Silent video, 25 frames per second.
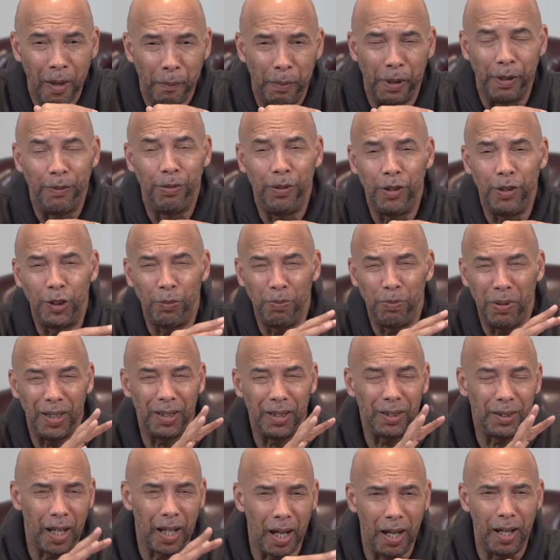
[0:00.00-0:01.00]
But if you
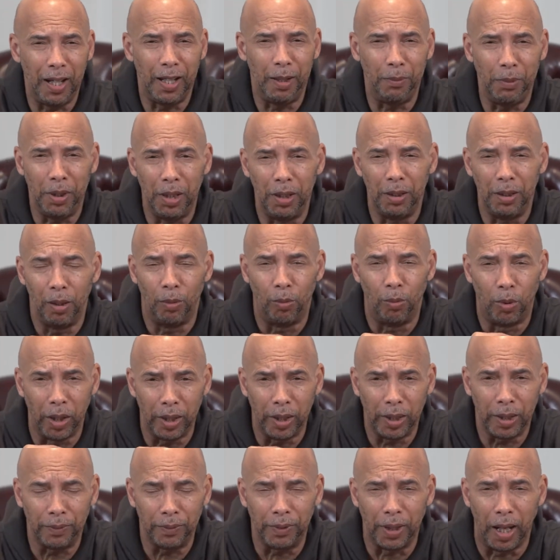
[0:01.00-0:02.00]
spend time in the
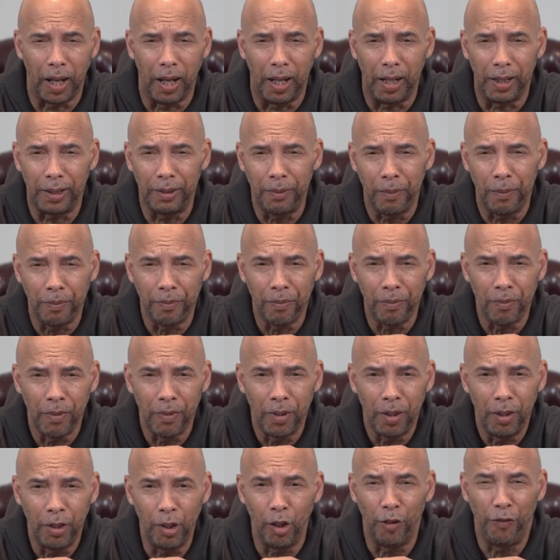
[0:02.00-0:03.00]
Word of God,
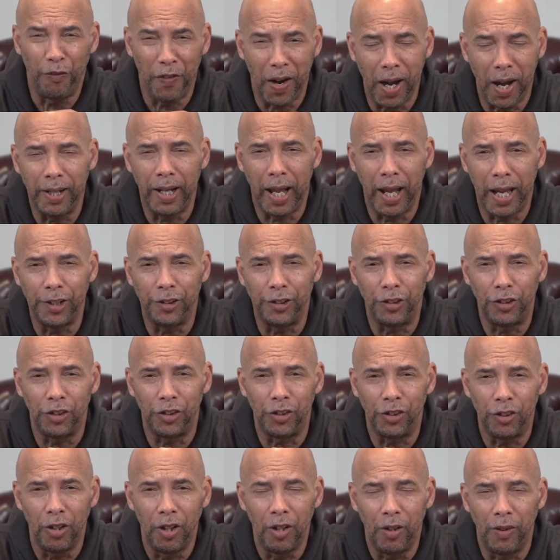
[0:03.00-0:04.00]
you'll find
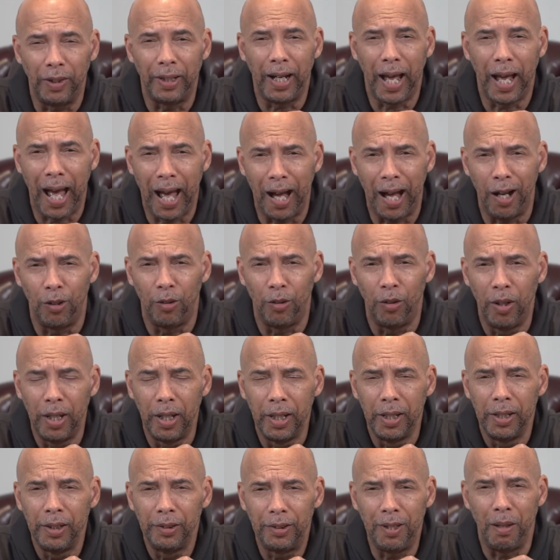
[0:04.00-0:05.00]
answers on how
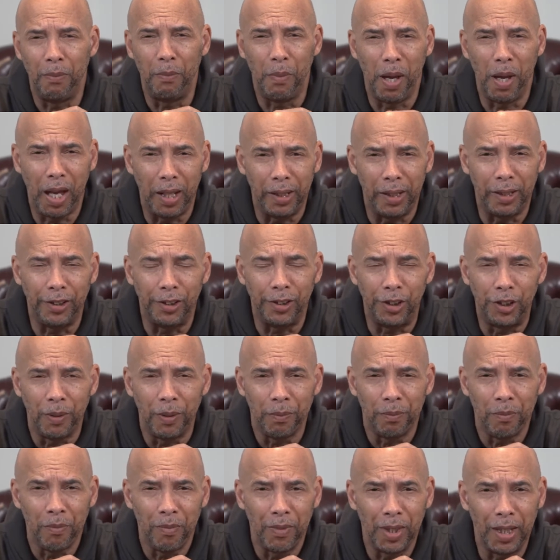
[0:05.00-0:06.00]
to manage
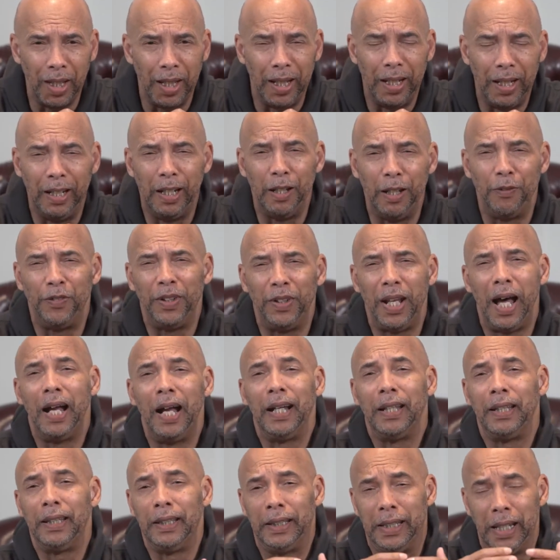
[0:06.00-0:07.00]
and, if
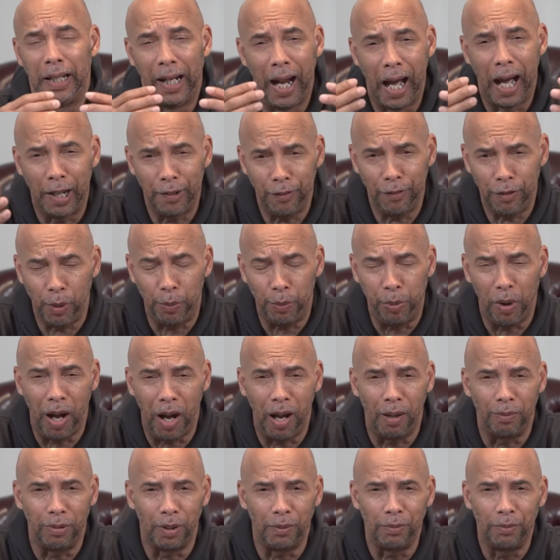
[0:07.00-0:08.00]
not, get out of your
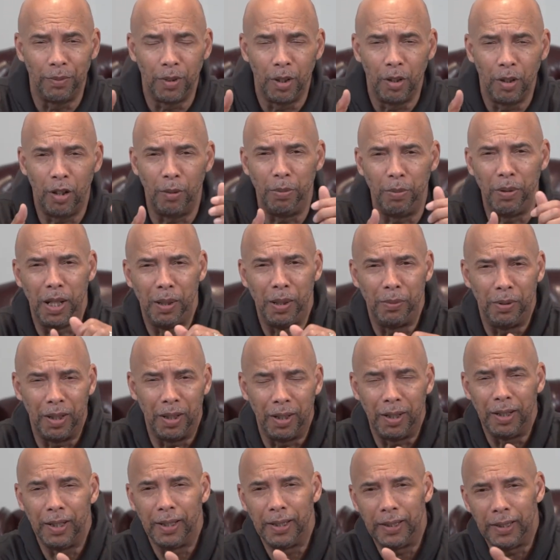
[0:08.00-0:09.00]
problem or be able
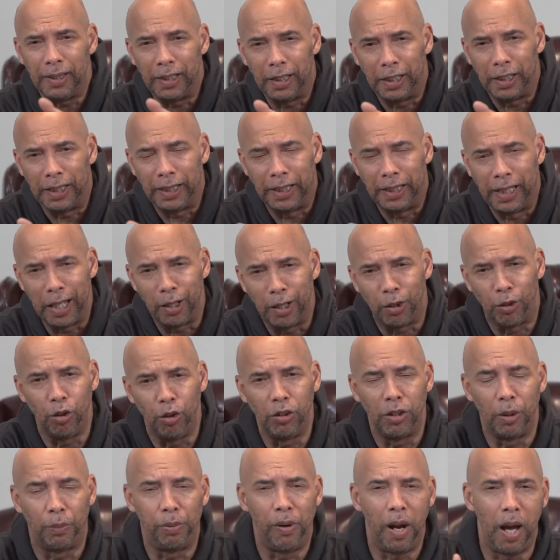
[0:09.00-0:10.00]
to get
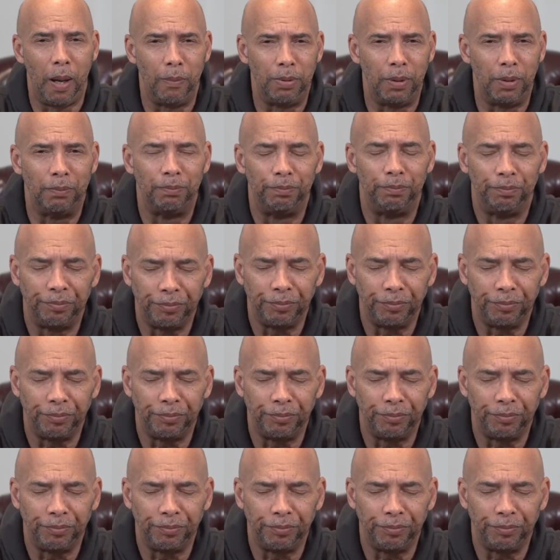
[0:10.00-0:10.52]
through the problem.